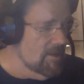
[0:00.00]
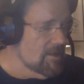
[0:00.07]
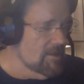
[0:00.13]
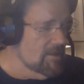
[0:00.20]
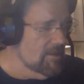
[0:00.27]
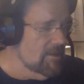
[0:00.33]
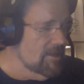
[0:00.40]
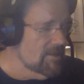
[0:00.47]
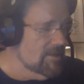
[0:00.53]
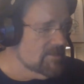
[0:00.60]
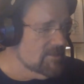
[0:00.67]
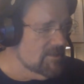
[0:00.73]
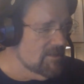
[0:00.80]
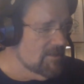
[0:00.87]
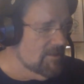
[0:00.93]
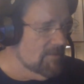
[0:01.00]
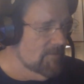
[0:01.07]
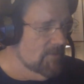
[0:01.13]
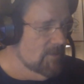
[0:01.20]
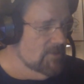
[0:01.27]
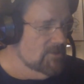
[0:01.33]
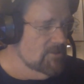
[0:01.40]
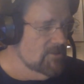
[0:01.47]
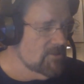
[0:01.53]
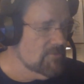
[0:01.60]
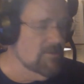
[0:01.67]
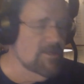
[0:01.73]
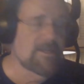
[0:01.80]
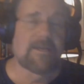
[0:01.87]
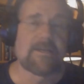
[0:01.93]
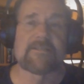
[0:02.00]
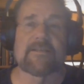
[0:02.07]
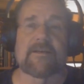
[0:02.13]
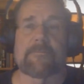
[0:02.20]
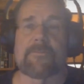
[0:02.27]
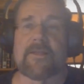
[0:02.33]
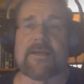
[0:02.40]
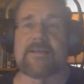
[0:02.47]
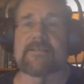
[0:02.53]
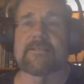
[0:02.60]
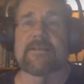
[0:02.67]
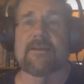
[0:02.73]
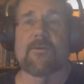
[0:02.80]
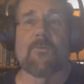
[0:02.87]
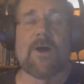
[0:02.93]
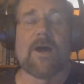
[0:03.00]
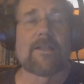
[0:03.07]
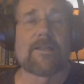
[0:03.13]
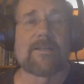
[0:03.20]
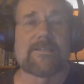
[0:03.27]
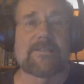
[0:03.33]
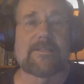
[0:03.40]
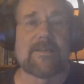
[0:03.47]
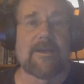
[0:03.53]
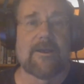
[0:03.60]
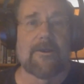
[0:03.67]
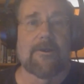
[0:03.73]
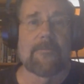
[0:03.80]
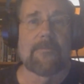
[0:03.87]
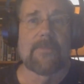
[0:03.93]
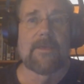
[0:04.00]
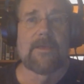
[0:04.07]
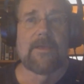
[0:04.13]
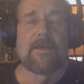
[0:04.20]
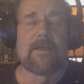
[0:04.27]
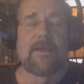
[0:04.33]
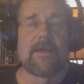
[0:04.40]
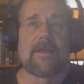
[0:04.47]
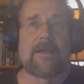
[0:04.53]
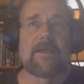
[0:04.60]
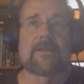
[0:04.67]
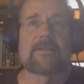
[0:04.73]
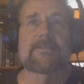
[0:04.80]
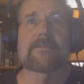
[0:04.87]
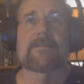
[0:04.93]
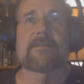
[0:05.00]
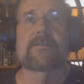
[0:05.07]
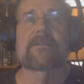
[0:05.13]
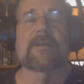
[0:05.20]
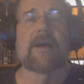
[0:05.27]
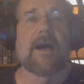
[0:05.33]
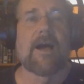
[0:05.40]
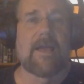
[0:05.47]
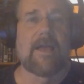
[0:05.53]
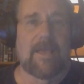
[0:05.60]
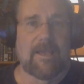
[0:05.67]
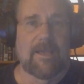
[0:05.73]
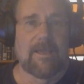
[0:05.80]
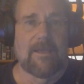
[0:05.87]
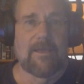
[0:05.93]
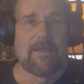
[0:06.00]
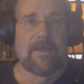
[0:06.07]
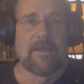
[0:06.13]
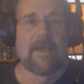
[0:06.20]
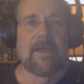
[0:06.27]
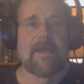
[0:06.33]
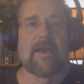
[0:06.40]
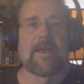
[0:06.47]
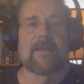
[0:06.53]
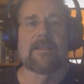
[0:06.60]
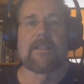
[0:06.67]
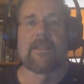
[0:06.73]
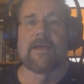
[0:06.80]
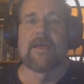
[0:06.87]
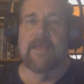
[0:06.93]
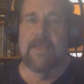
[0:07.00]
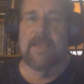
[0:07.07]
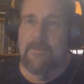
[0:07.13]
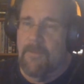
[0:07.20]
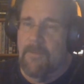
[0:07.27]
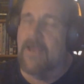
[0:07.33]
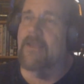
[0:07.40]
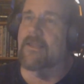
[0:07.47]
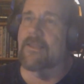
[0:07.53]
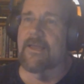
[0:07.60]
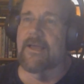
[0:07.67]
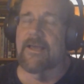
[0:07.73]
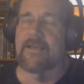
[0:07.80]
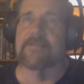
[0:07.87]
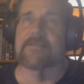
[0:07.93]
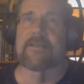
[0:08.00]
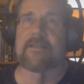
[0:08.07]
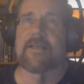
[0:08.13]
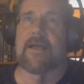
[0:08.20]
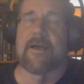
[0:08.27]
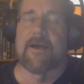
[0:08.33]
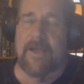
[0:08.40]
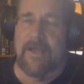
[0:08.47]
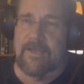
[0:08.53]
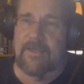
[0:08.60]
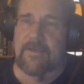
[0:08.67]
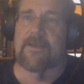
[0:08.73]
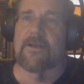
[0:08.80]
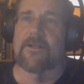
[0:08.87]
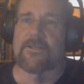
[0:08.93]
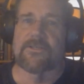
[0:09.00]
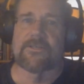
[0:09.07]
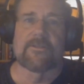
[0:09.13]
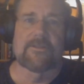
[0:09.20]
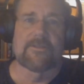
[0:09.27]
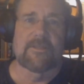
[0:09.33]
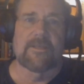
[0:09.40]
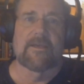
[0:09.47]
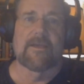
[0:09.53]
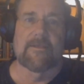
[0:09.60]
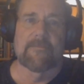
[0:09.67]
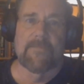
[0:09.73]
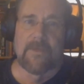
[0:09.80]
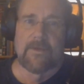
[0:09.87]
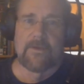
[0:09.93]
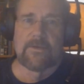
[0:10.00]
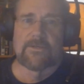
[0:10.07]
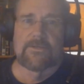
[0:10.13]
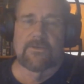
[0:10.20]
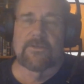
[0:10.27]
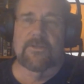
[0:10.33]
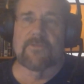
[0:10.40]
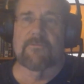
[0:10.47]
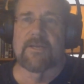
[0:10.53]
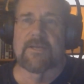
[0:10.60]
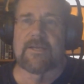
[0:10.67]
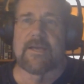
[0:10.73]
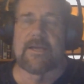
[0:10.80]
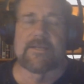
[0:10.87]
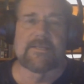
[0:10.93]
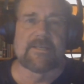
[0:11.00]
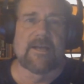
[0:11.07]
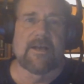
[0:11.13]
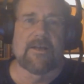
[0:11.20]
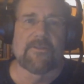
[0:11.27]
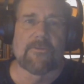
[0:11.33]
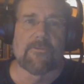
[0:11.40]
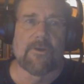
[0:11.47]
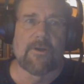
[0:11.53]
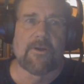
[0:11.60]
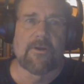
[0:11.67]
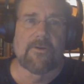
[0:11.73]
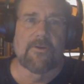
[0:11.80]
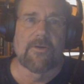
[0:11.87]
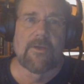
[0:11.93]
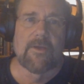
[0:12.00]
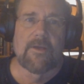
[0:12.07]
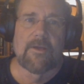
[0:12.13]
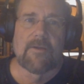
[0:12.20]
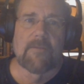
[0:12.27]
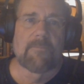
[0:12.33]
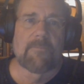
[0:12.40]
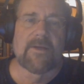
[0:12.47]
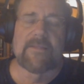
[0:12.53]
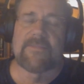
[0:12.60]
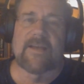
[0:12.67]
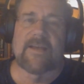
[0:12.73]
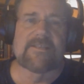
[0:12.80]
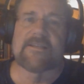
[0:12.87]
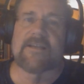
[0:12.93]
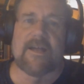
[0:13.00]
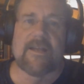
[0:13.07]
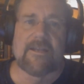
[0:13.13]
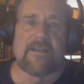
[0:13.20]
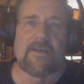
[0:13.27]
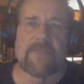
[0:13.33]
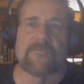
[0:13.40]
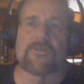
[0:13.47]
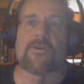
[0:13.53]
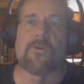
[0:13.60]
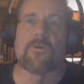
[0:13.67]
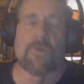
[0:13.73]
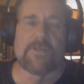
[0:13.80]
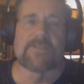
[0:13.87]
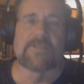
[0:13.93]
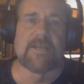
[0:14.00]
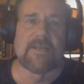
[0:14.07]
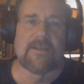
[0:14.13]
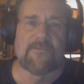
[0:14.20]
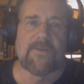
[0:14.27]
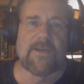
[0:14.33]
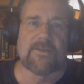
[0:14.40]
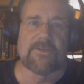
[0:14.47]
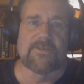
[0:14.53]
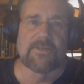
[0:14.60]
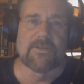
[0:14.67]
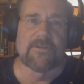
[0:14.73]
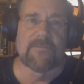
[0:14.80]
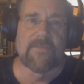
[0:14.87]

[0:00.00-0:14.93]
it can last 2 to 3 days on plastic, while it's there, it's dying. And like, it might last, yeah, I can culture the thing 2 to 3 days down the road, but that's not enough to cause the infection.